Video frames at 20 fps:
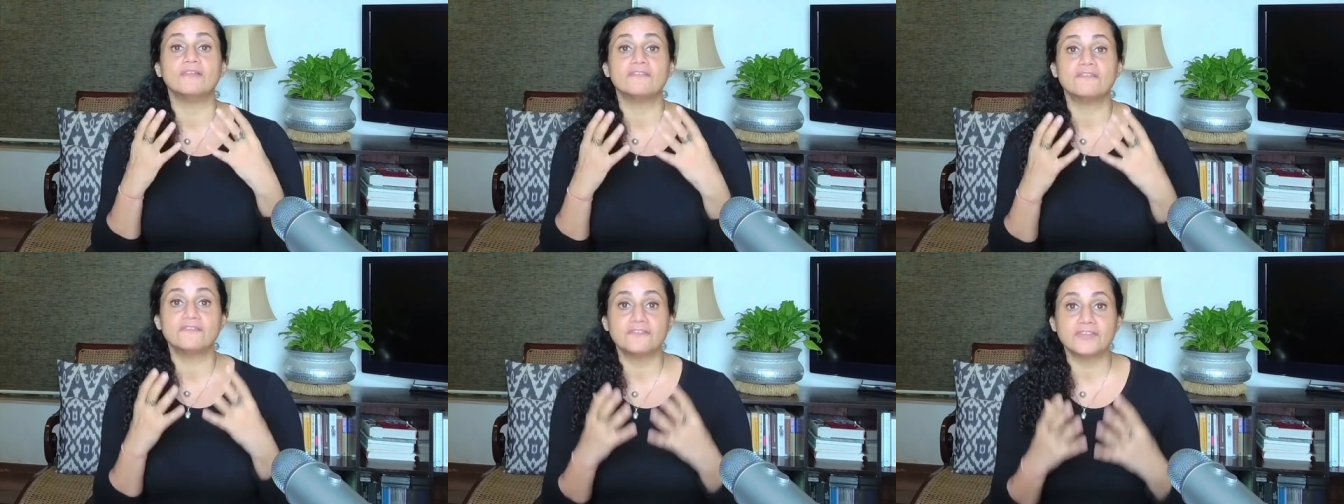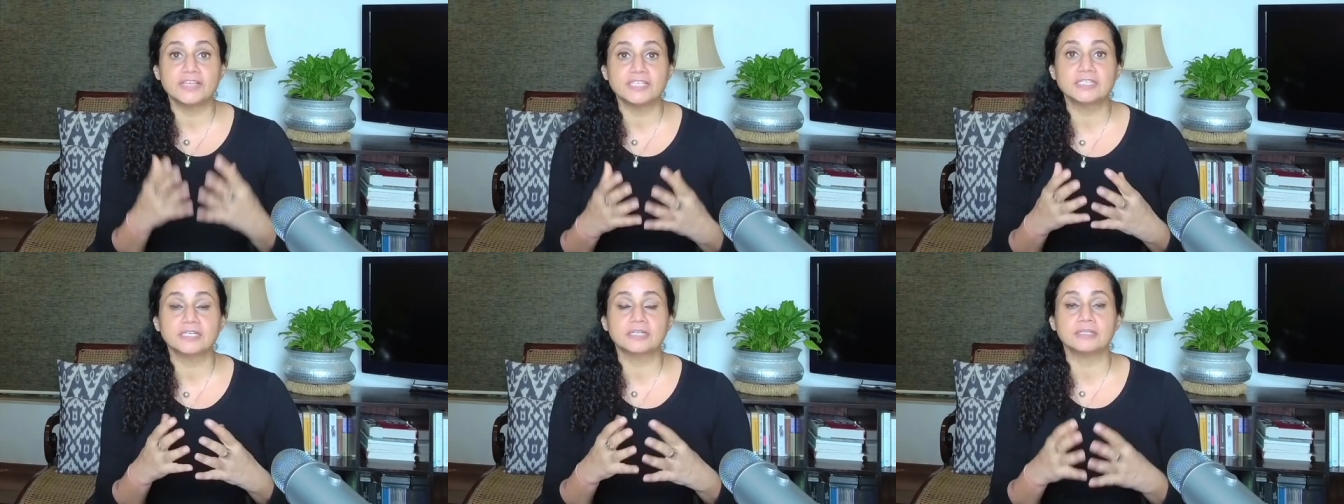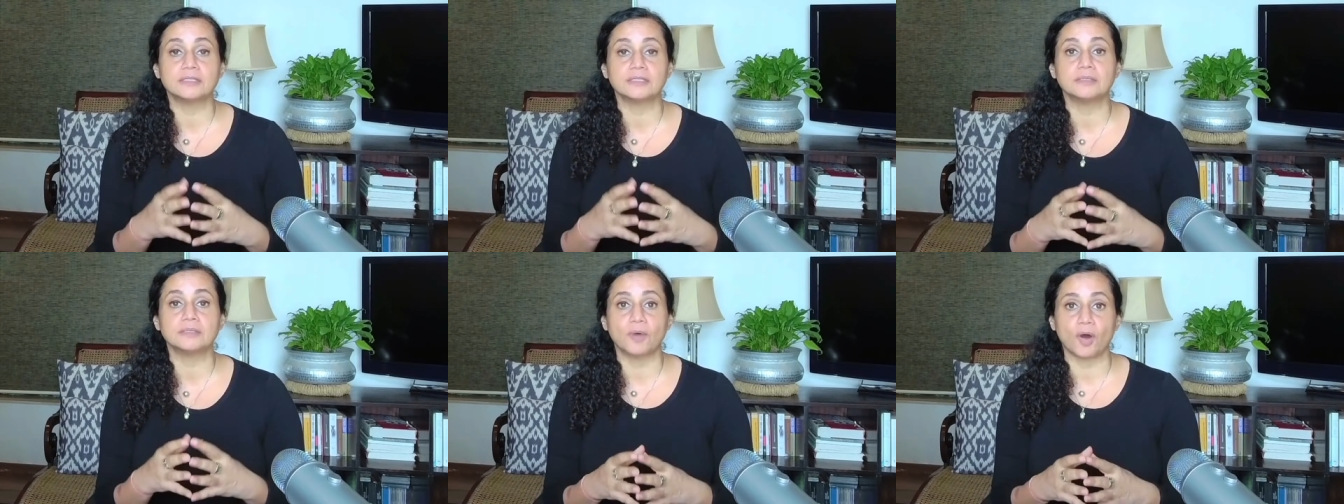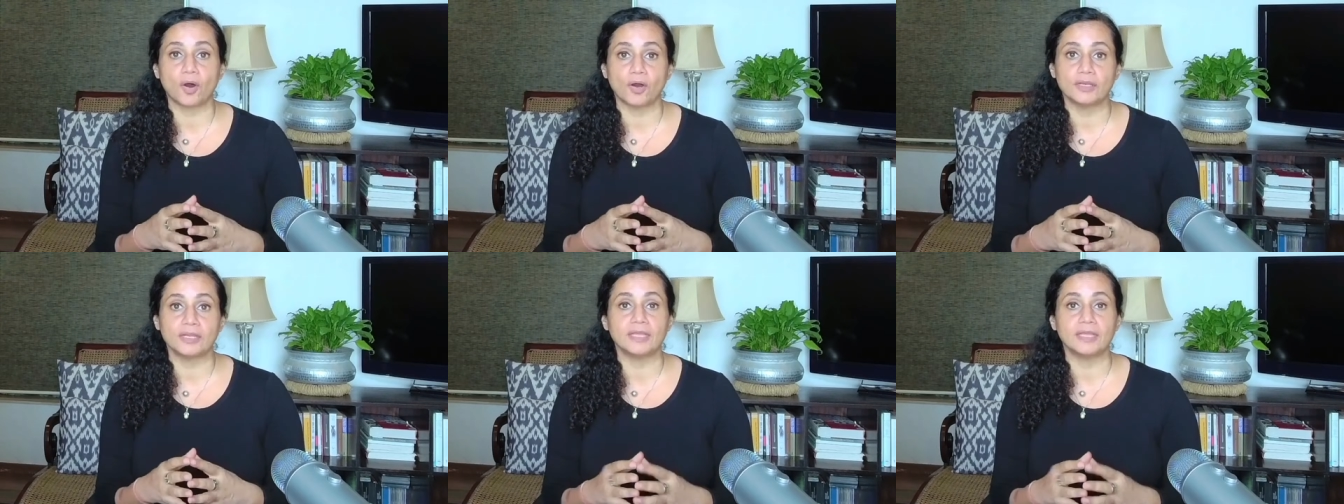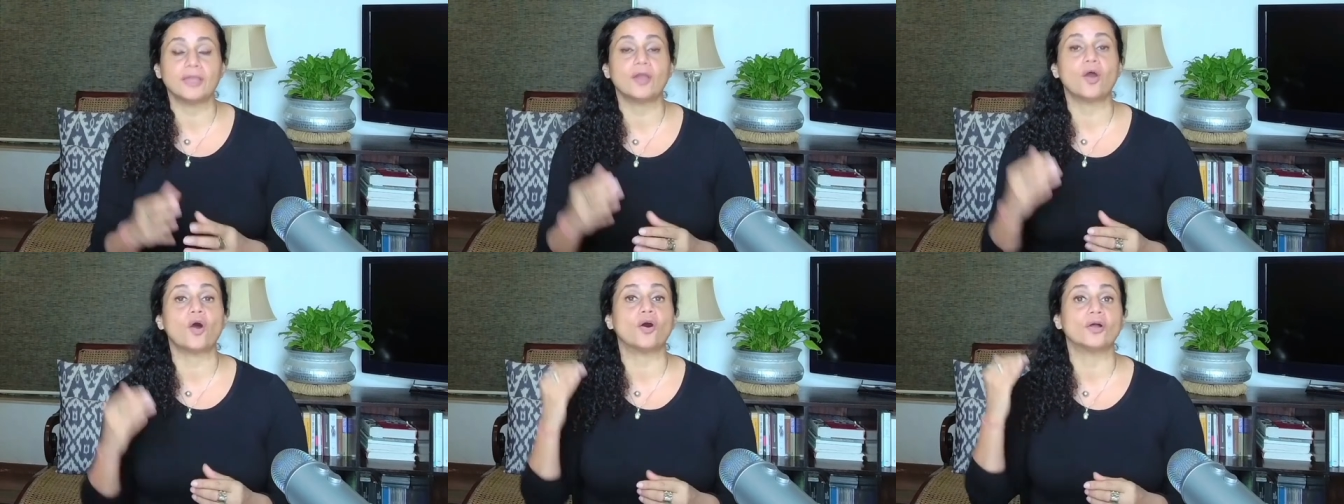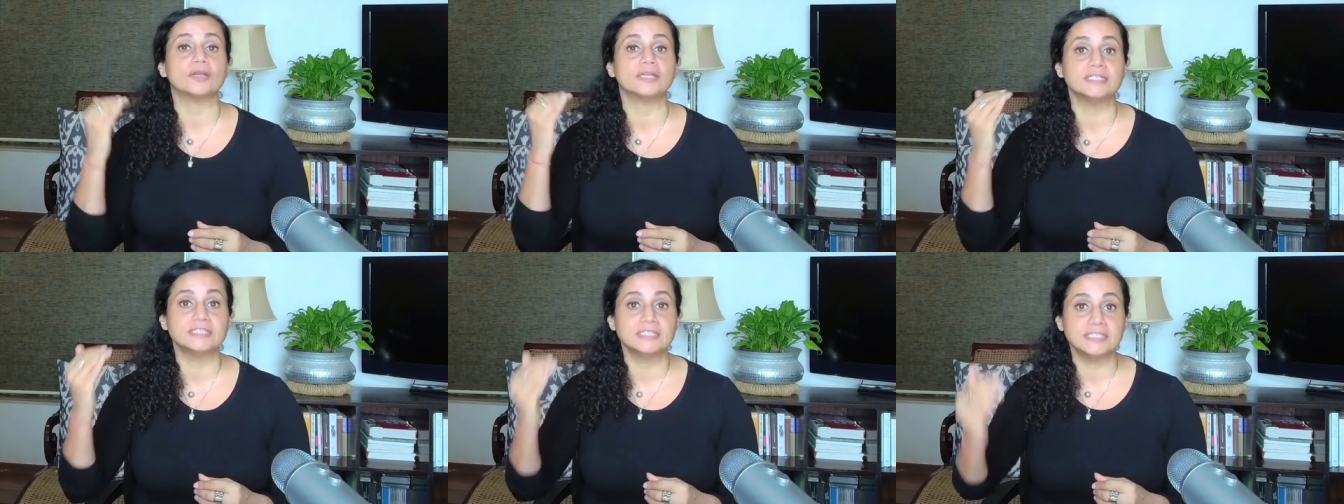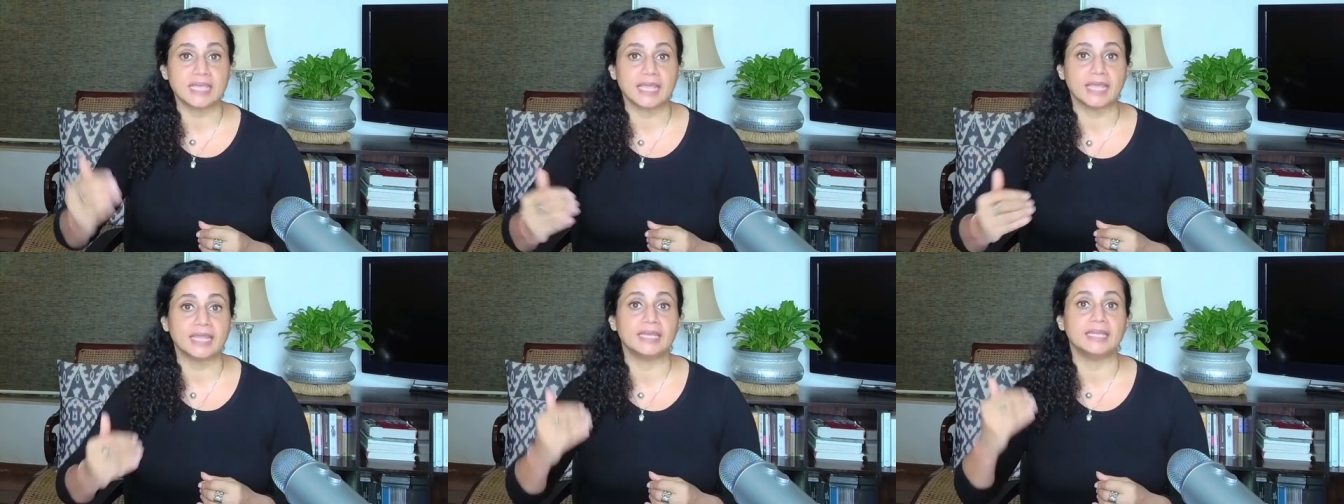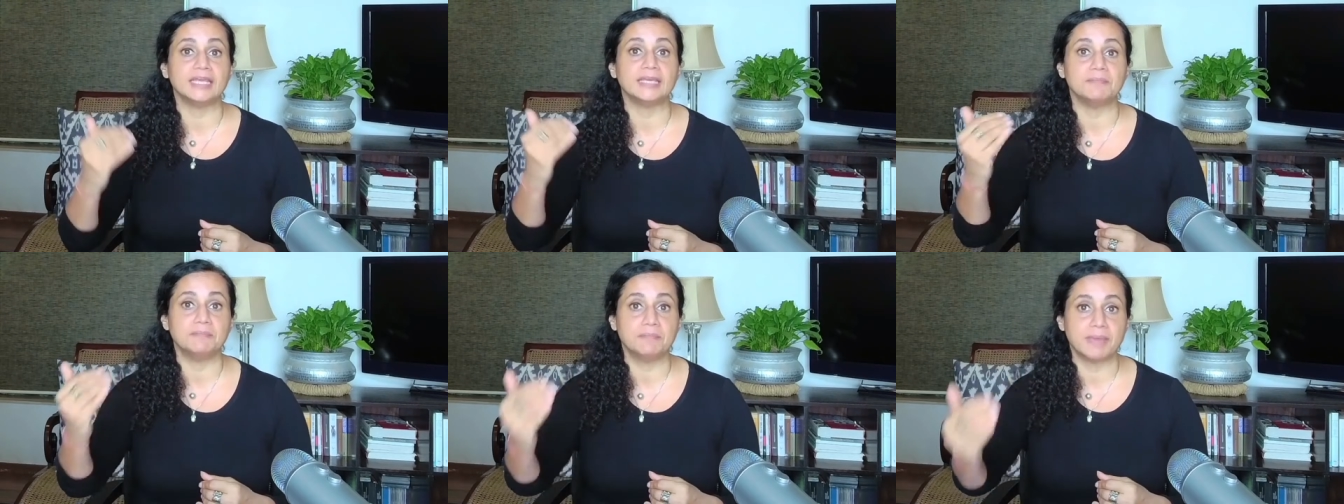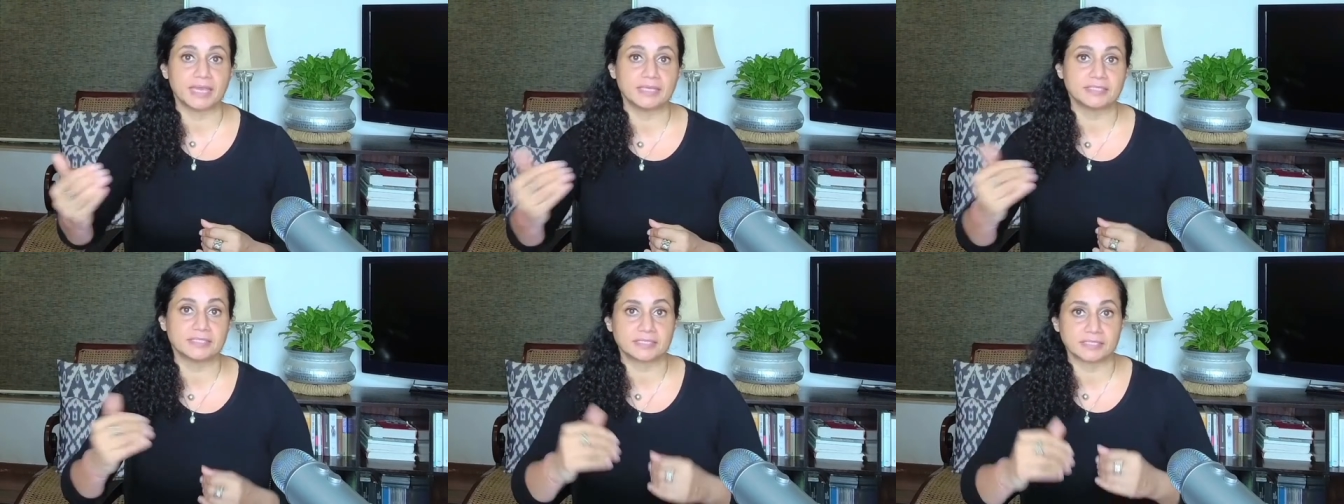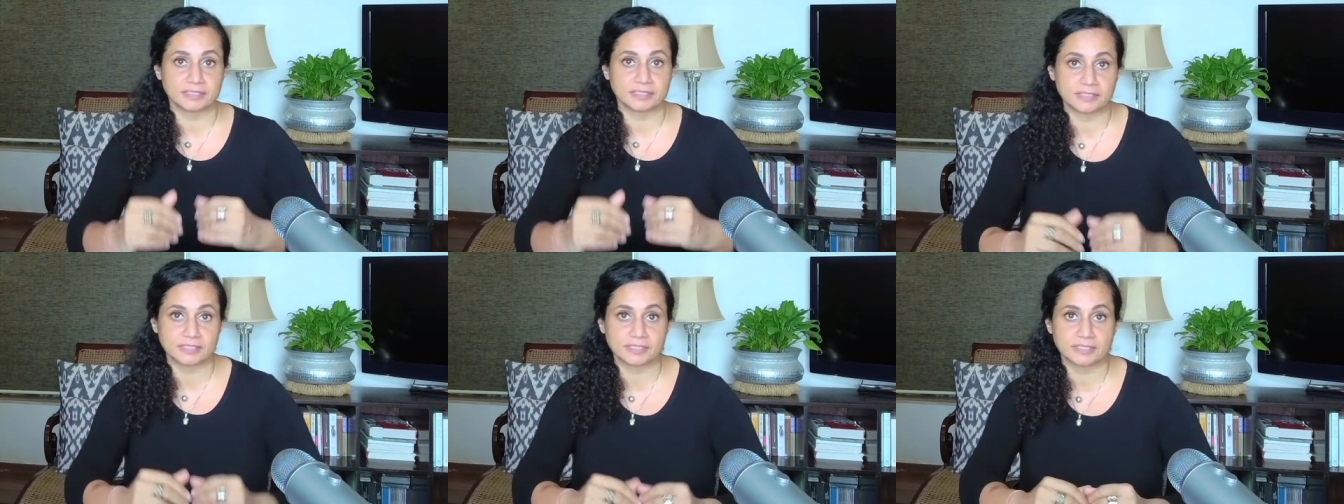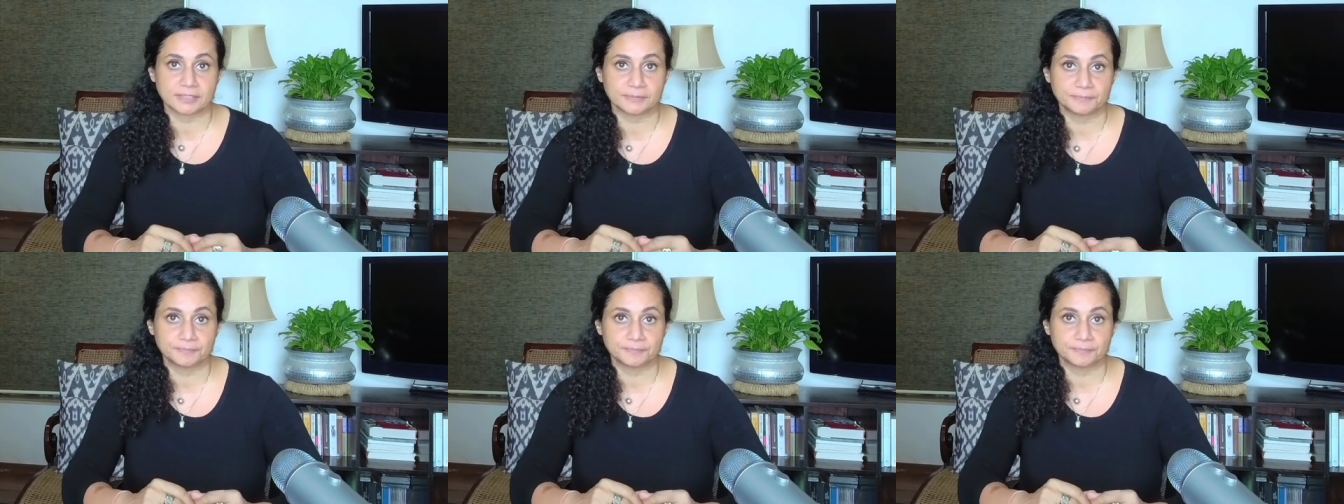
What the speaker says: physical body on a daily basis.